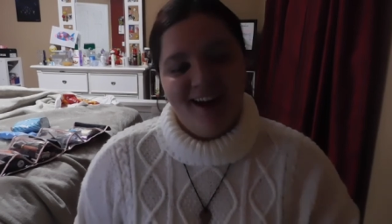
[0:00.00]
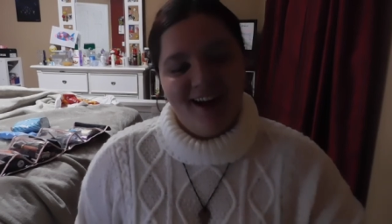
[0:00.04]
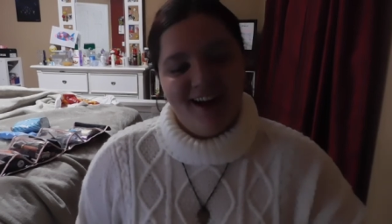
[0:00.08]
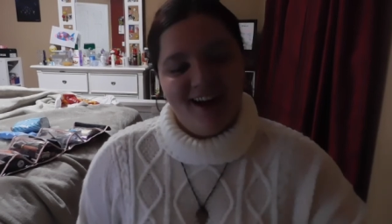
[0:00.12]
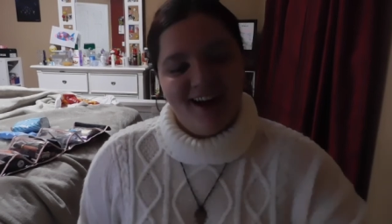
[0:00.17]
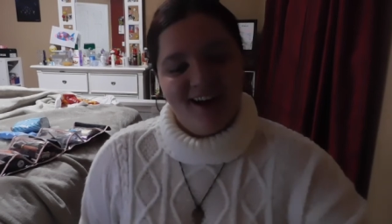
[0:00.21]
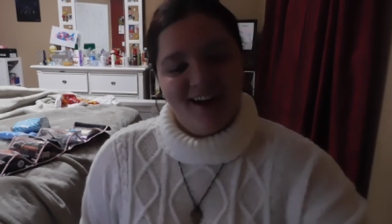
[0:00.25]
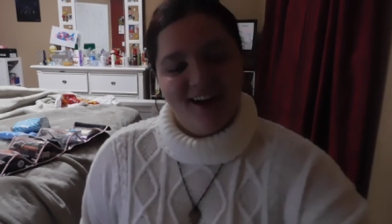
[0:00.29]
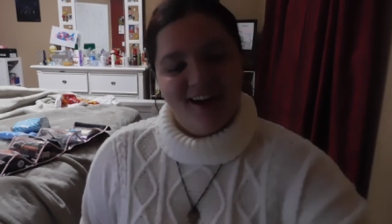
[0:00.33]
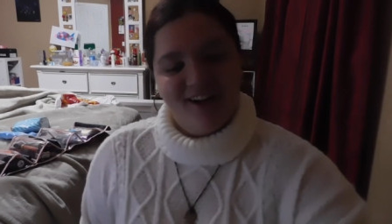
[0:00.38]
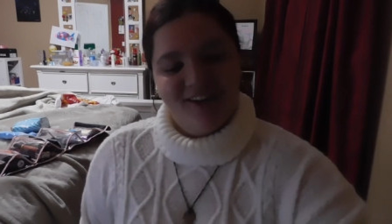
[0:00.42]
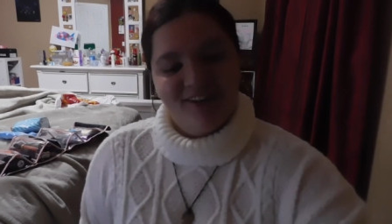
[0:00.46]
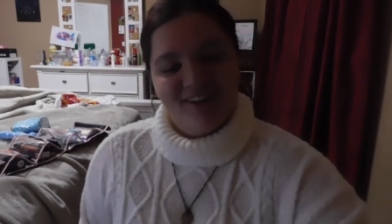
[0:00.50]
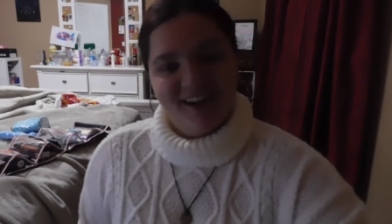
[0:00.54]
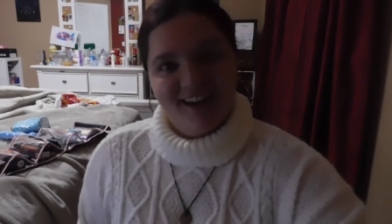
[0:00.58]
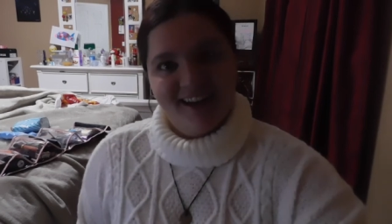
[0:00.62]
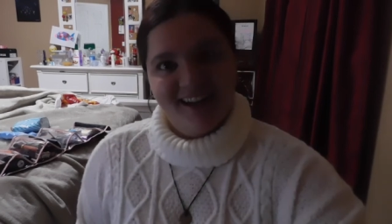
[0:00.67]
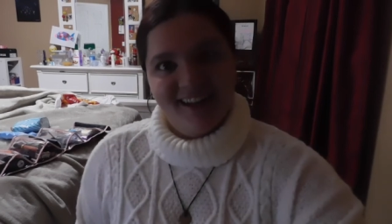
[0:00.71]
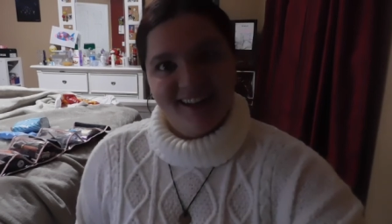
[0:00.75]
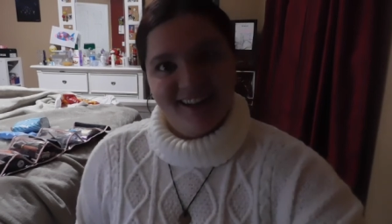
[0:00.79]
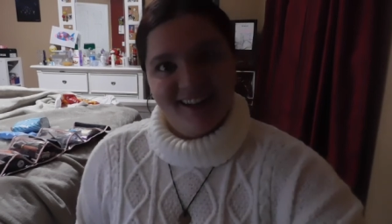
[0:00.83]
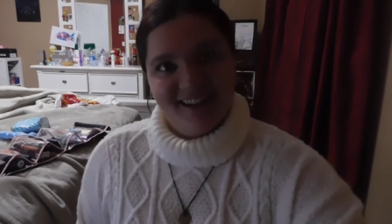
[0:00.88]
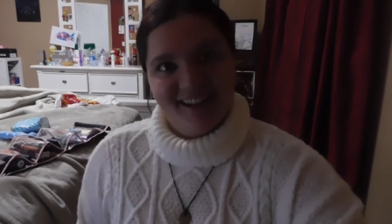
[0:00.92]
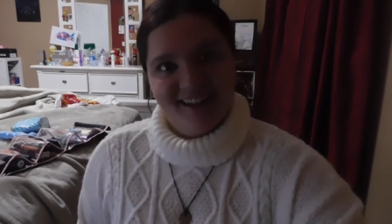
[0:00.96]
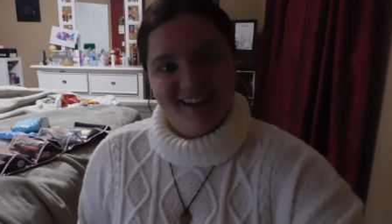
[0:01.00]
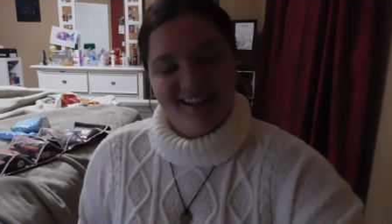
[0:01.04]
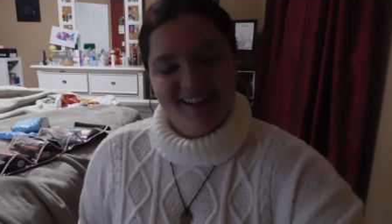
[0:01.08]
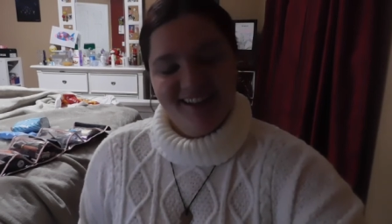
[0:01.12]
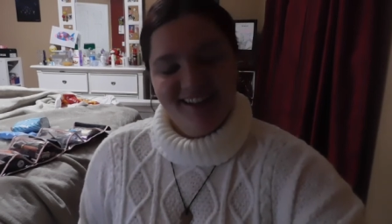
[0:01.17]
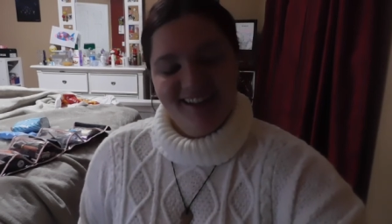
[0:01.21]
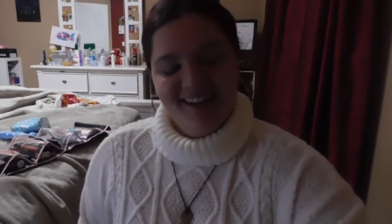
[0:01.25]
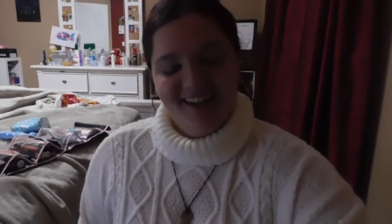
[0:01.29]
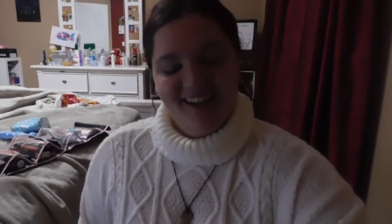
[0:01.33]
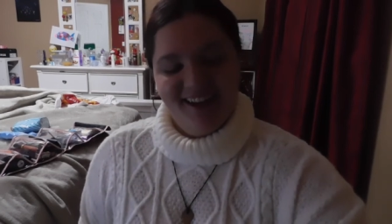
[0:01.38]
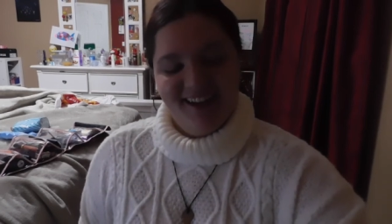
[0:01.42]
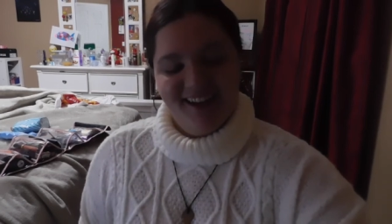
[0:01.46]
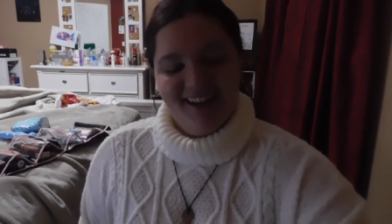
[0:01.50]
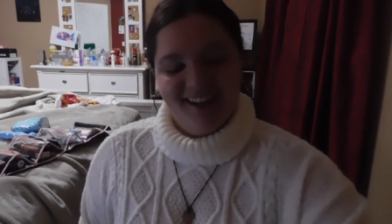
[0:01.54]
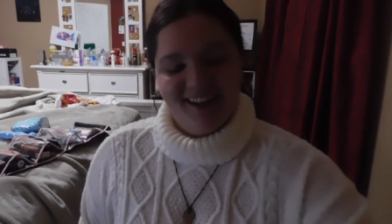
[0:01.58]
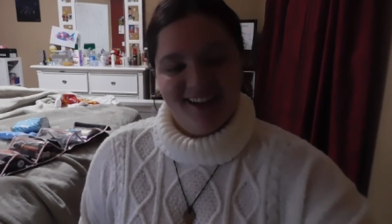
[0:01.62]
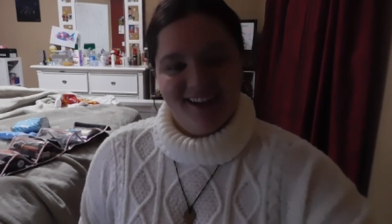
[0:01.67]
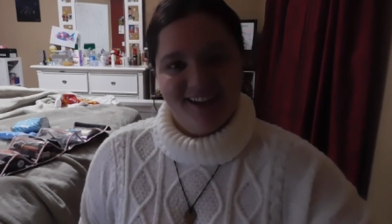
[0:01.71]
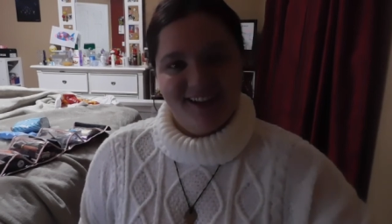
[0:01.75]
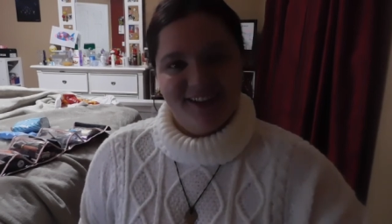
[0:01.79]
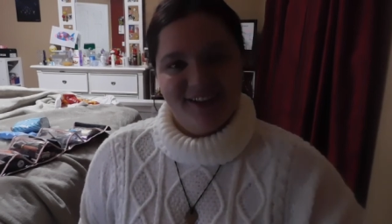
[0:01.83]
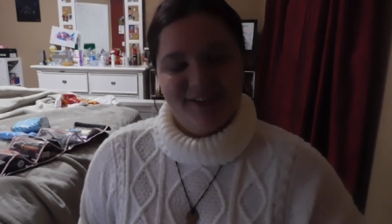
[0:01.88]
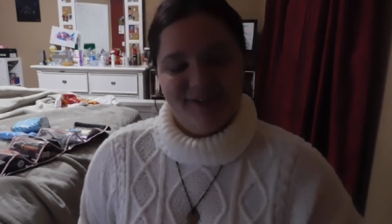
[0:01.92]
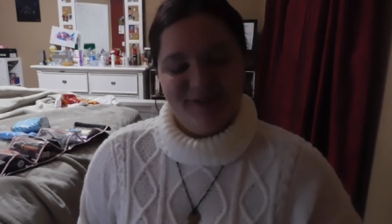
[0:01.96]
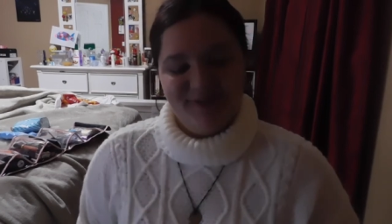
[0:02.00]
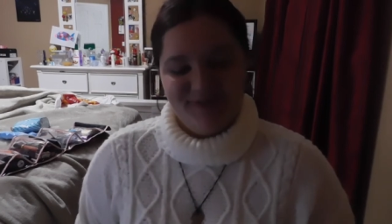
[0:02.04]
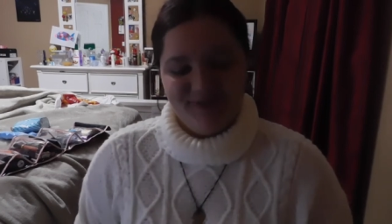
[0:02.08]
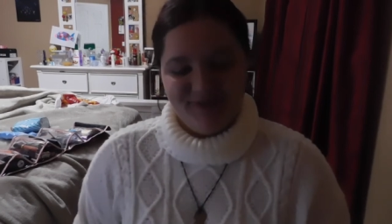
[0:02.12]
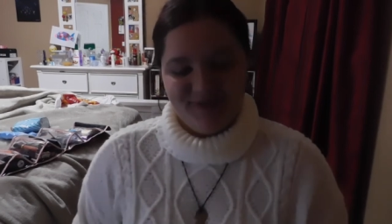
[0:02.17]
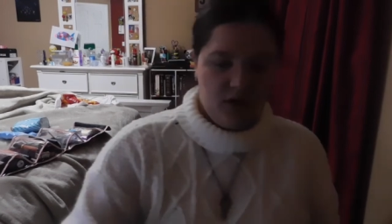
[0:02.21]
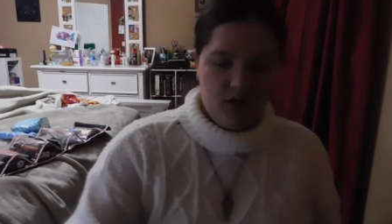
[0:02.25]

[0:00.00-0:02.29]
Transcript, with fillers: uh, we're going to learn. Um,